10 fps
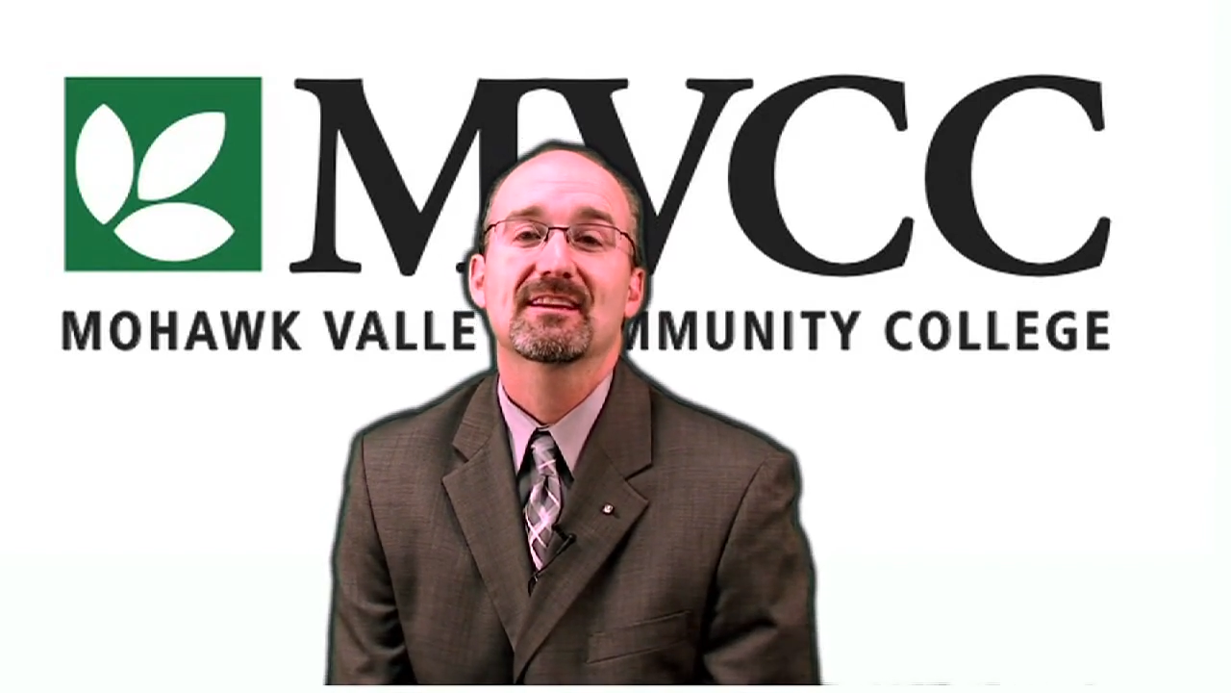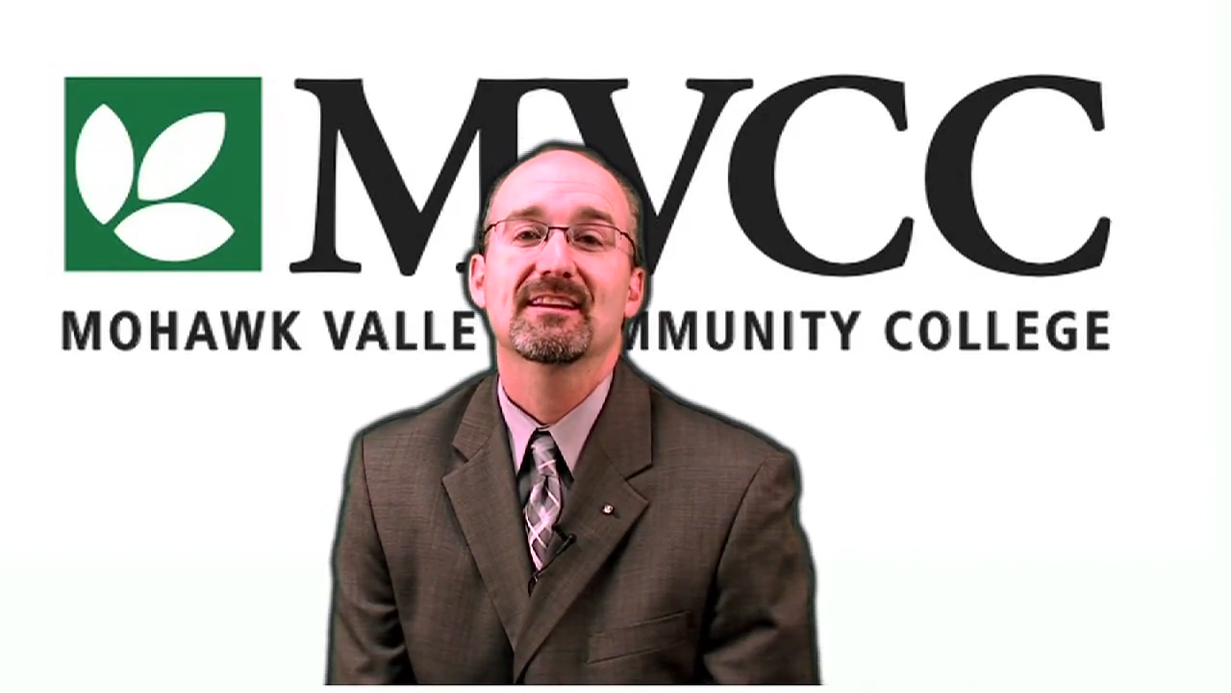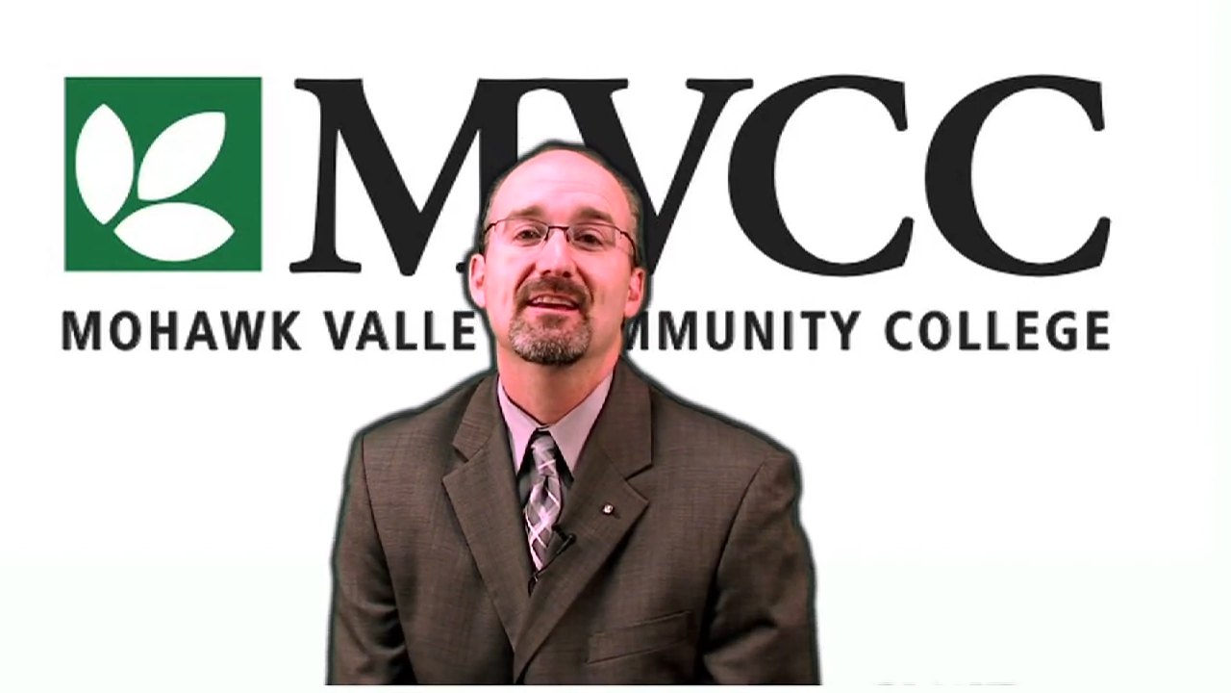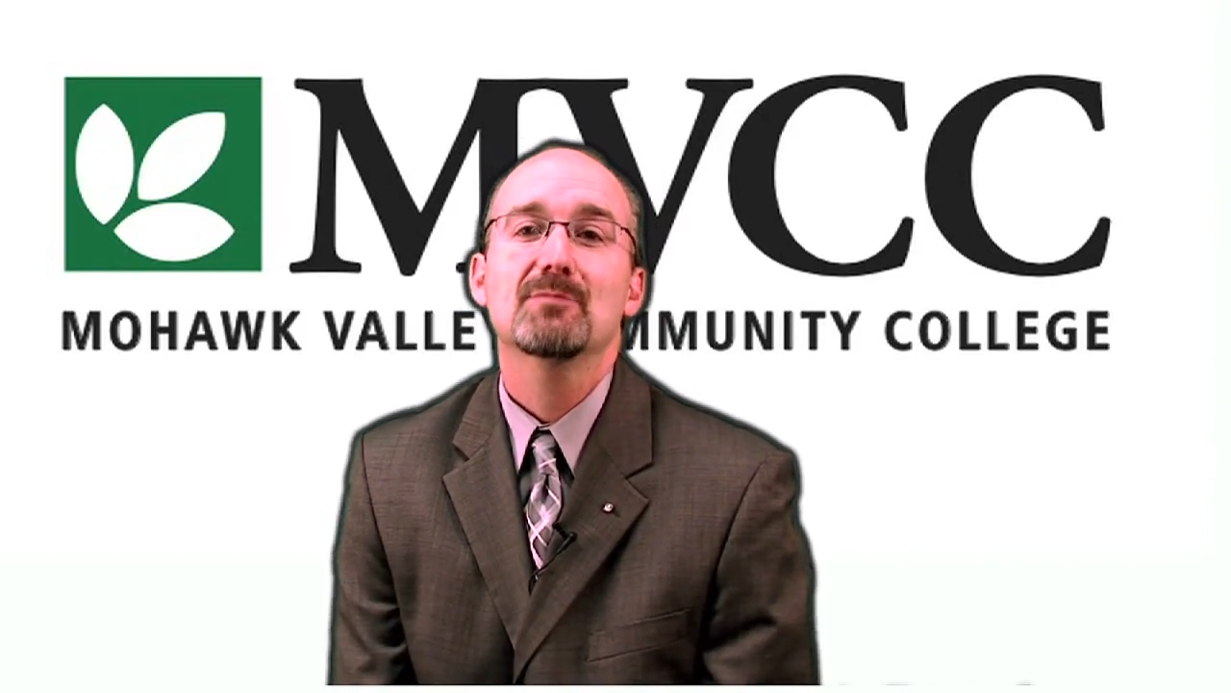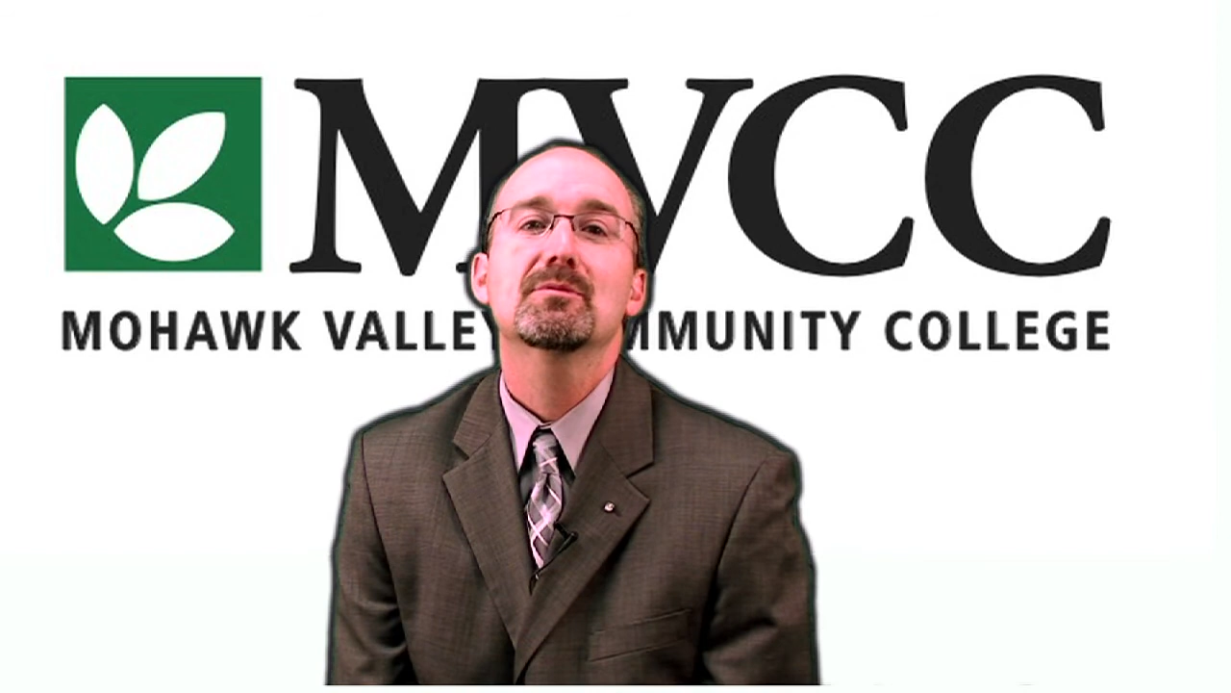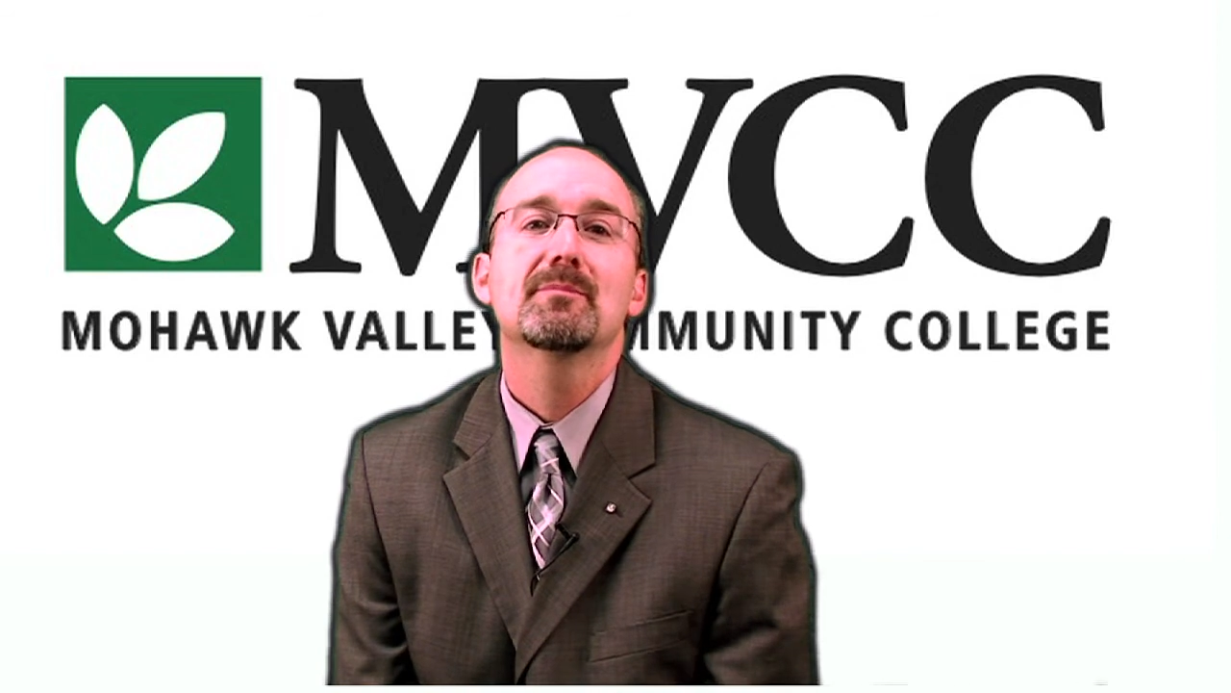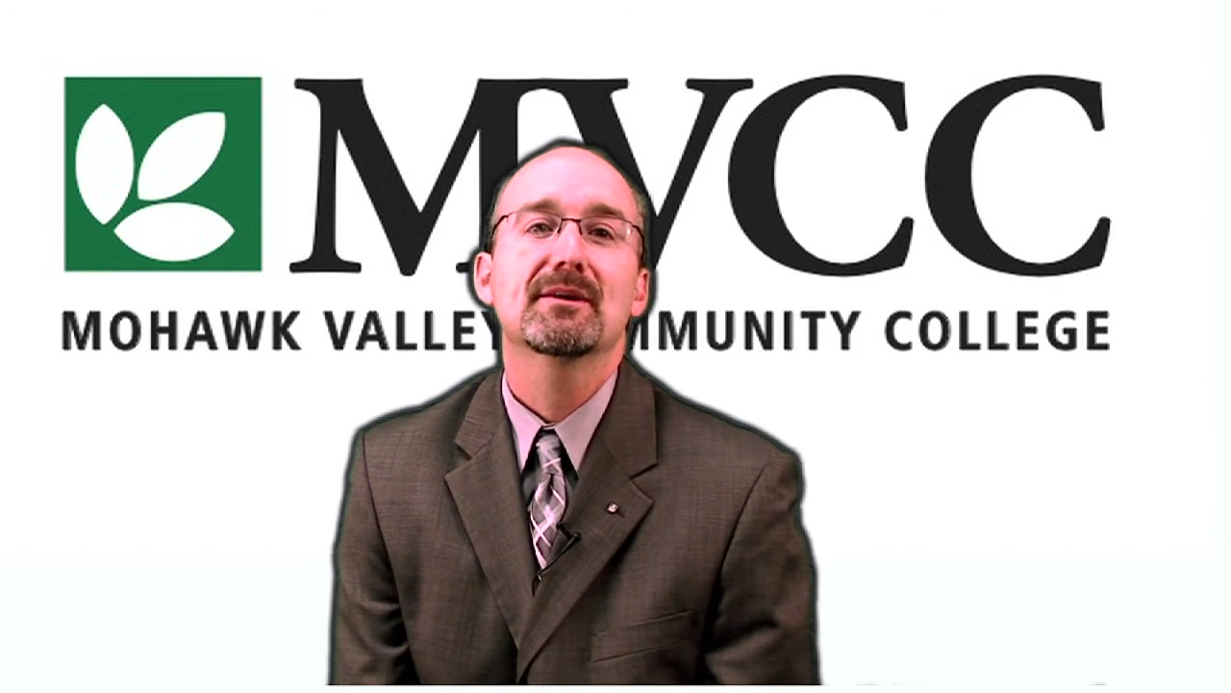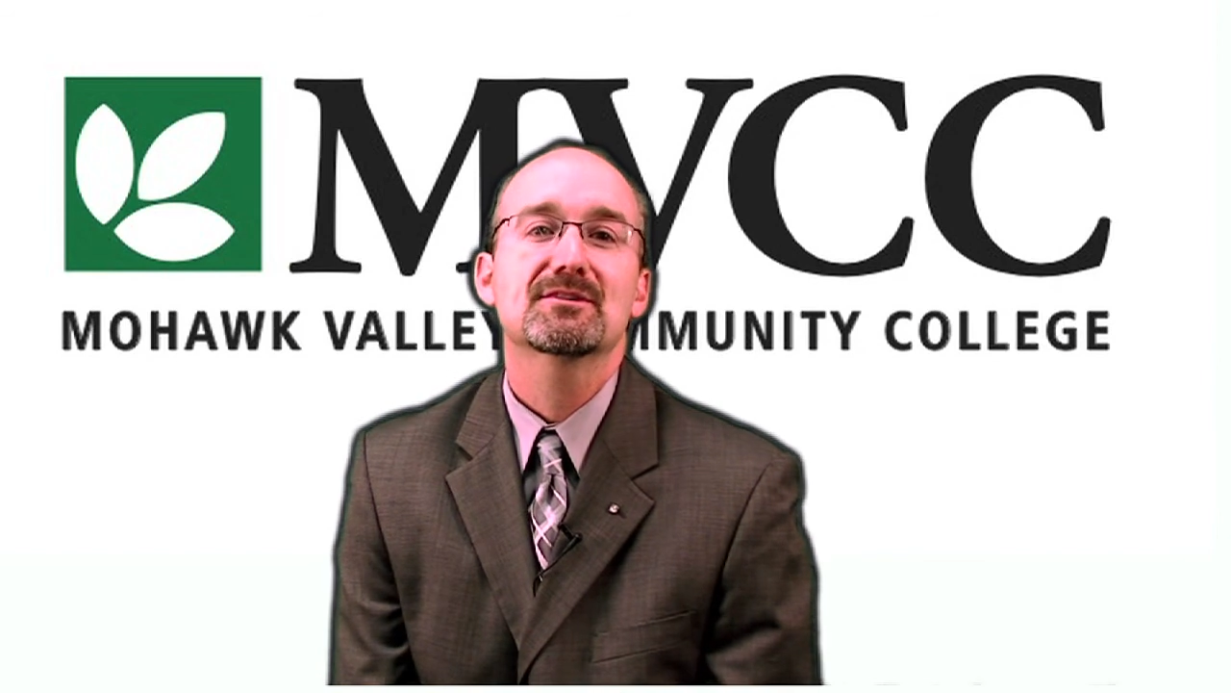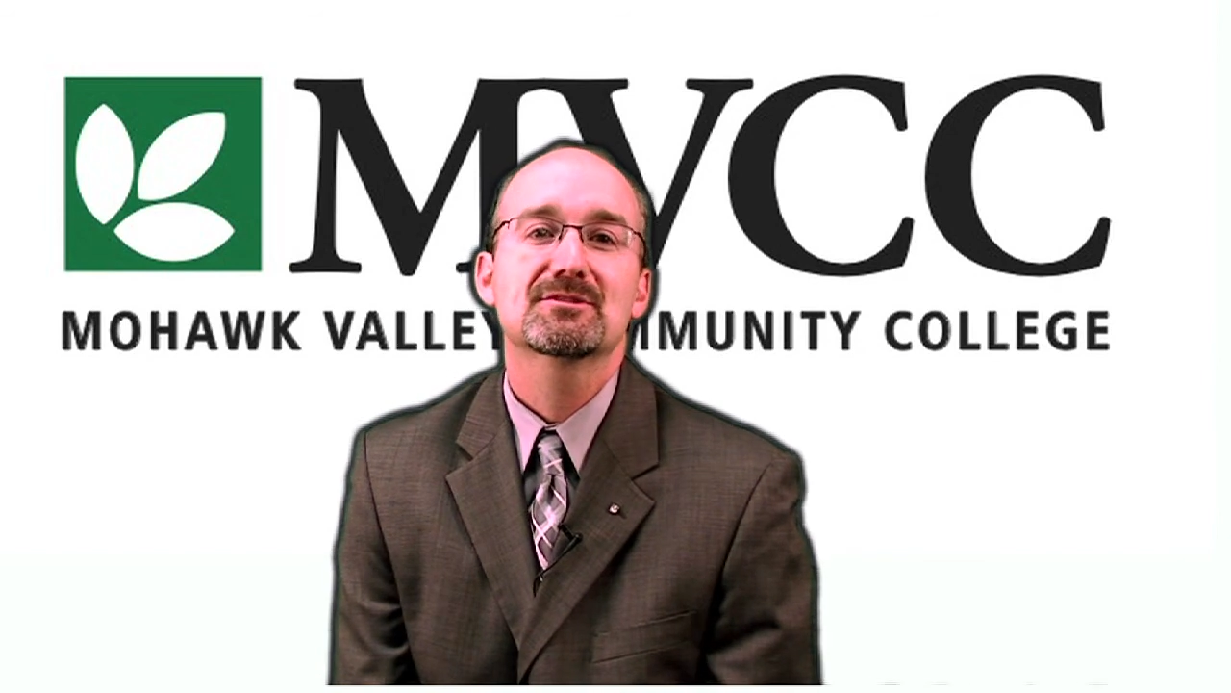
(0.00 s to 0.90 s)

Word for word: can help prepare